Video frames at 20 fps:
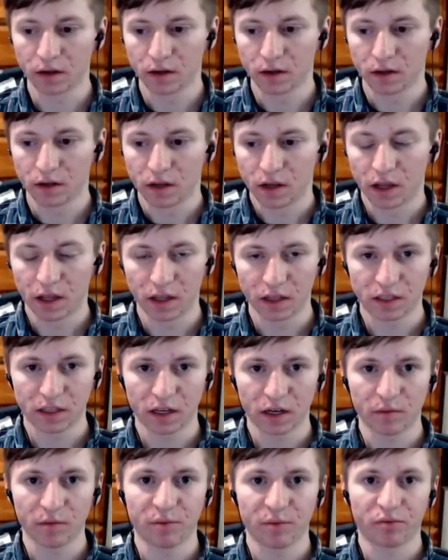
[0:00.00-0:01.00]
And it's going to
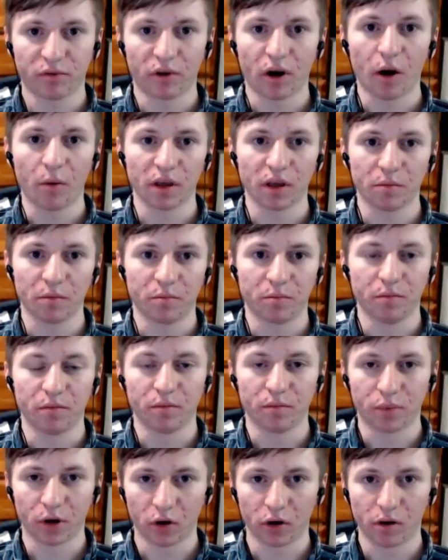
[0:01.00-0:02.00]
be probably
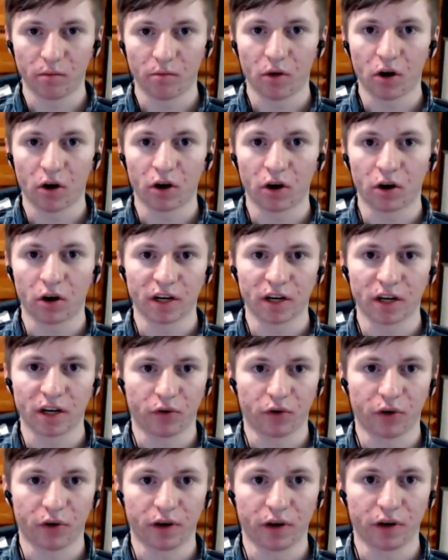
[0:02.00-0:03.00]
Pokemon or
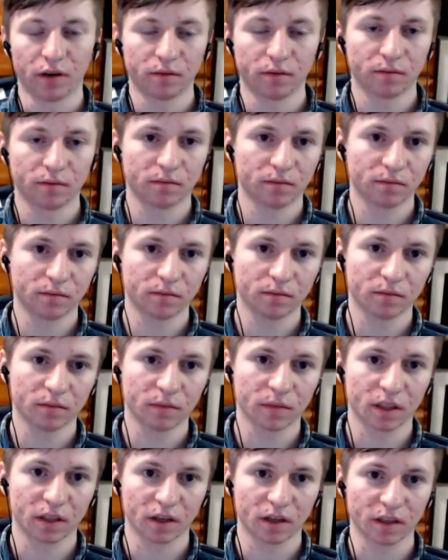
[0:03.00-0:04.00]
Metroid.
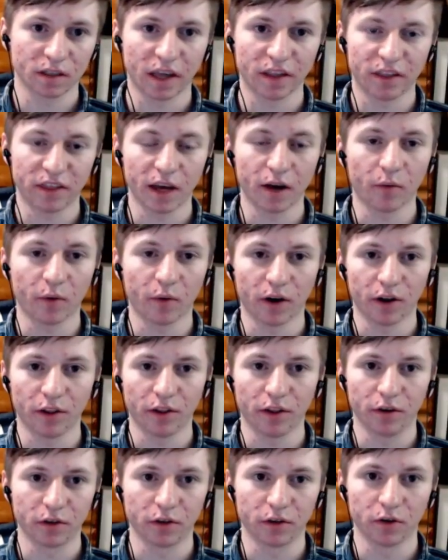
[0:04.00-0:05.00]
Because I think one of
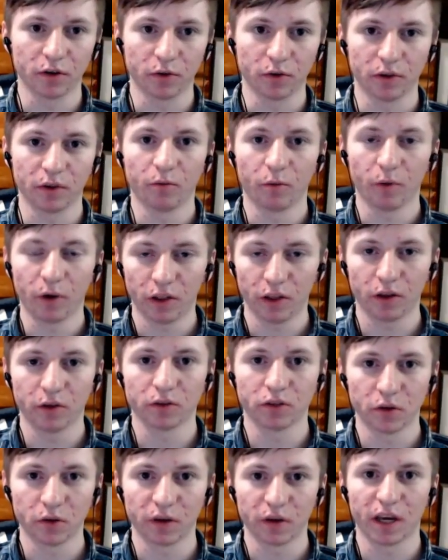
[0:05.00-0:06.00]
those
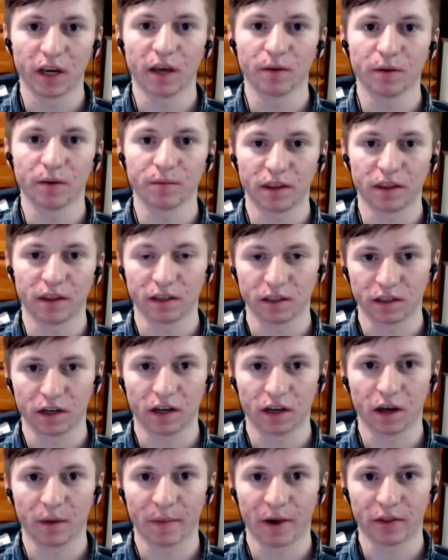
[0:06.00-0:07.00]
two games I think is going to
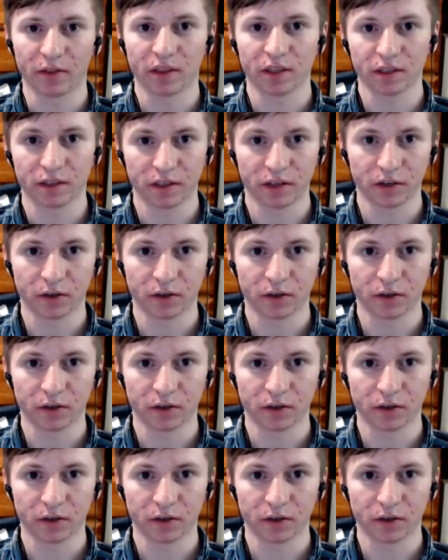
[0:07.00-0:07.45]
come out this year.